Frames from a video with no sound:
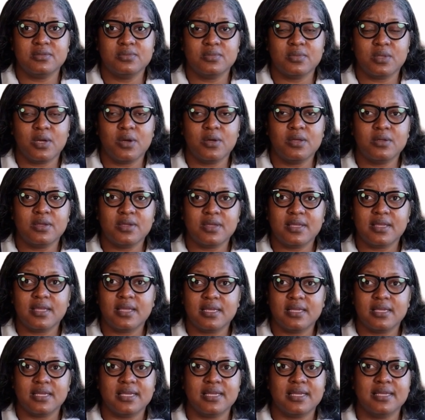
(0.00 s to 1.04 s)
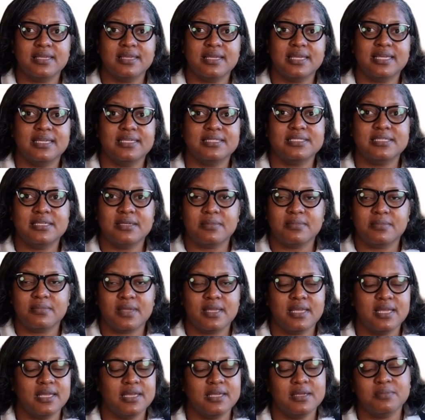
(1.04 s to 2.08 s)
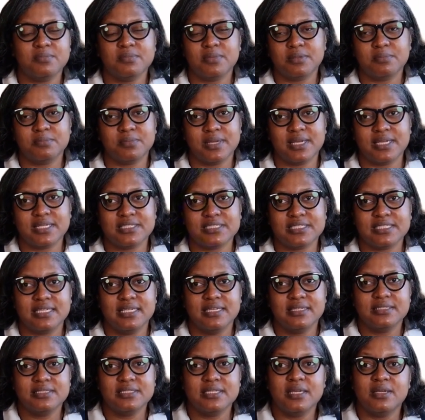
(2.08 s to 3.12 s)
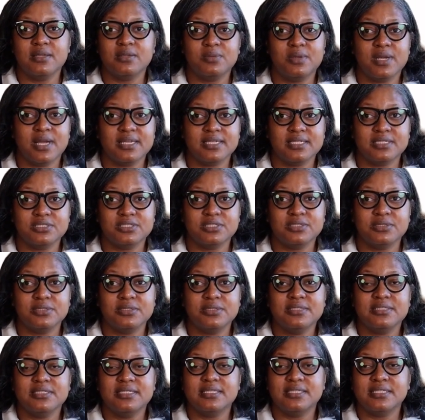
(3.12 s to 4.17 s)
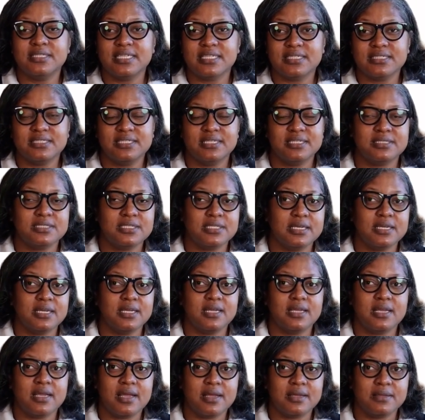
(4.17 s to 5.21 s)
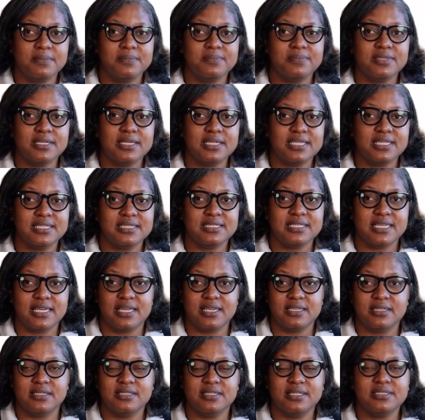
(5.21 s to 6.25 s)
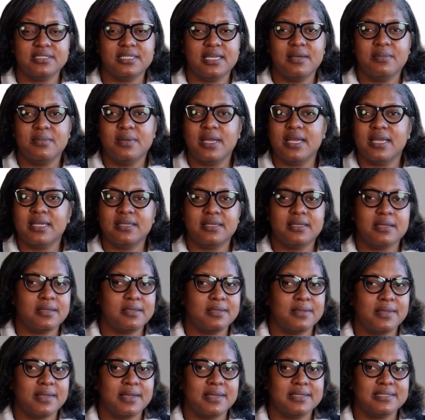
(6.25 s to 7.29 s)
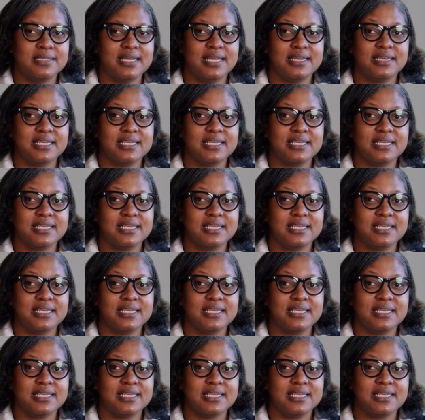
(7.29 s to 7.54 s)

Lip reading: wrong, SMA replay sent. So I need to delete that because that's not right. That